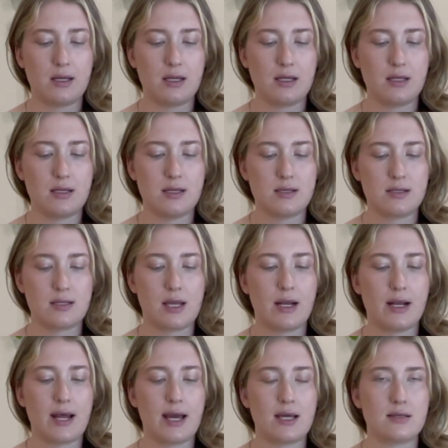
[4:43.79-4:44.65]
is that
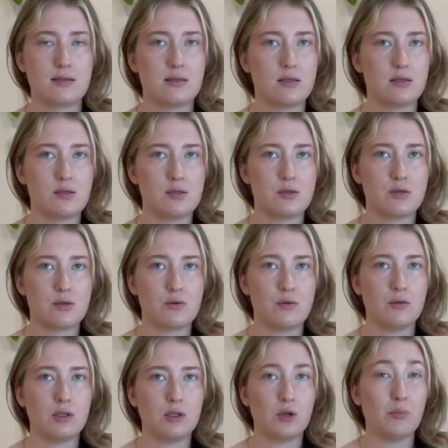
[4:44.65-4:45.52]
it has these 2
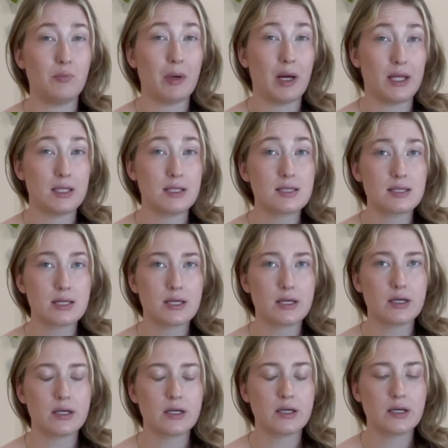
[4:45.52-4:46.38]
little buttons
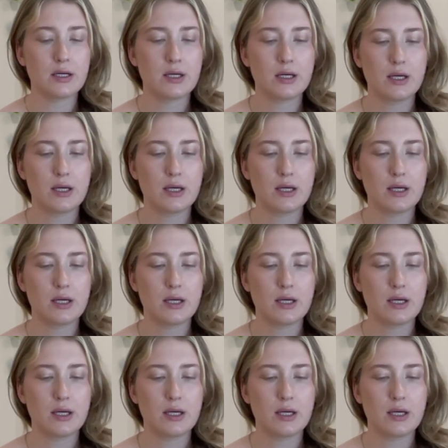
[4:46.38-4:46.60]
here